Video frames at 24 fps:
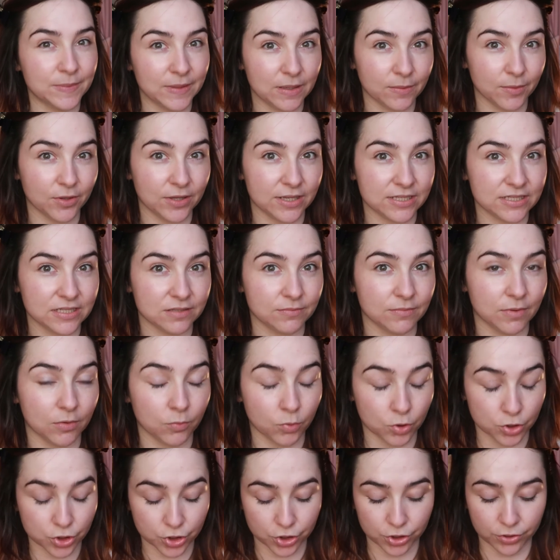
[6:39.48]
speak about this in my
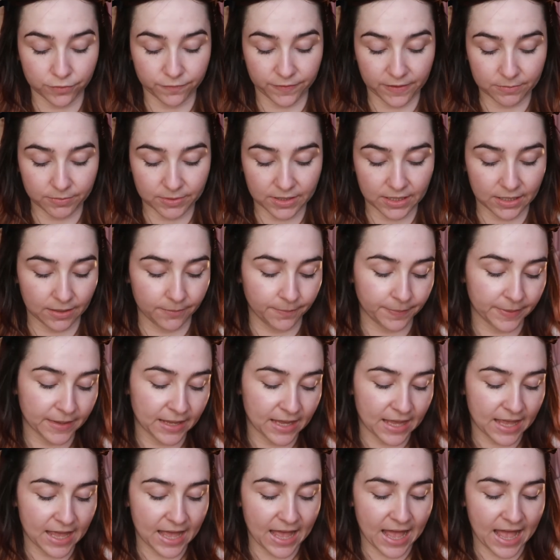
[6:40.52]
Watch New in February,
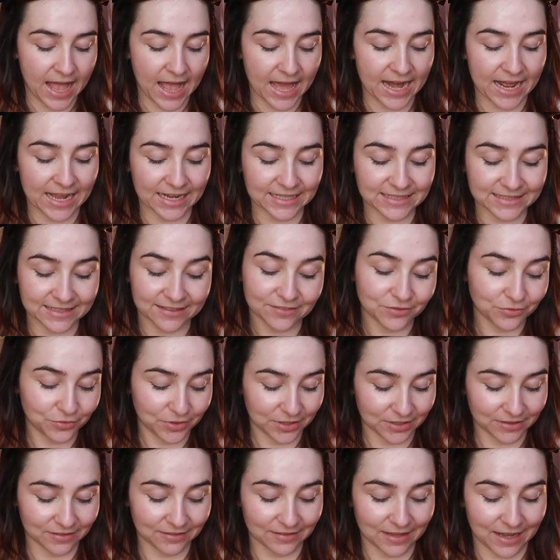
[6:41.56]
and I didn't
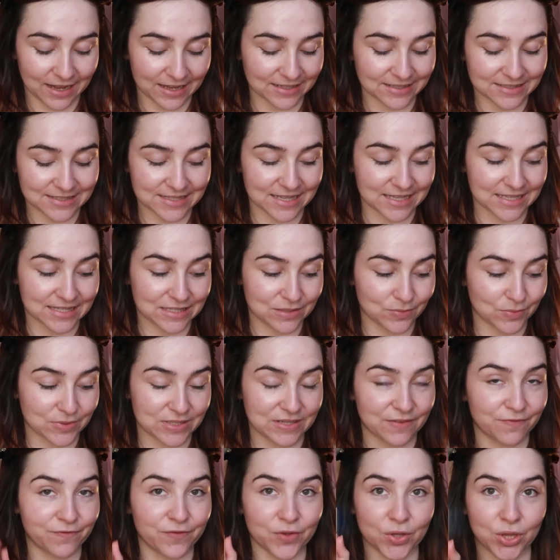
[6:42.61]
realise this was
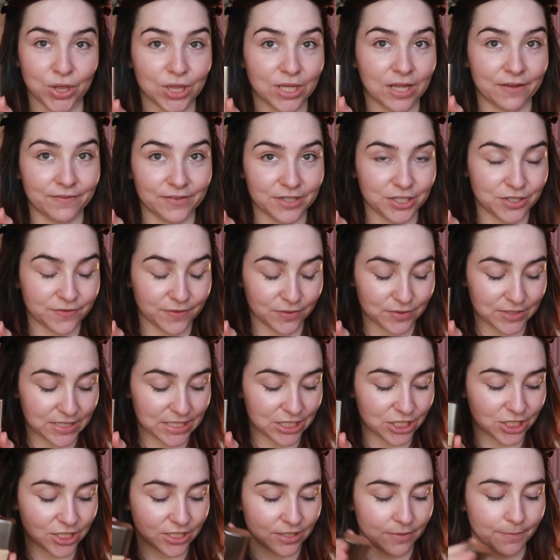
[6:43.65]
a full coverage
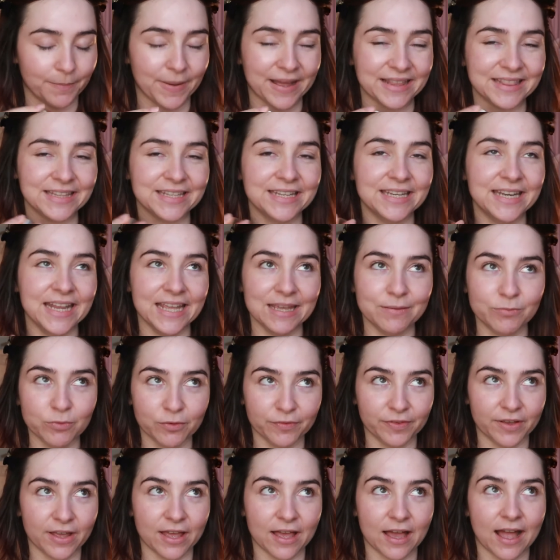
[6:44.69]
foundation. By the name
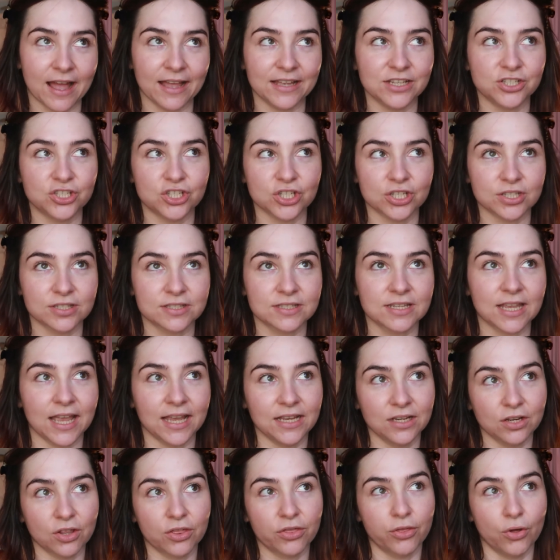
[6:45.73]
of it, I just
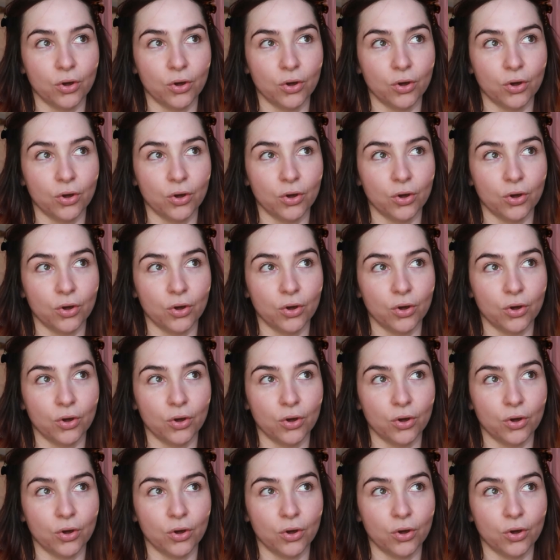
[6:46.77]
kind of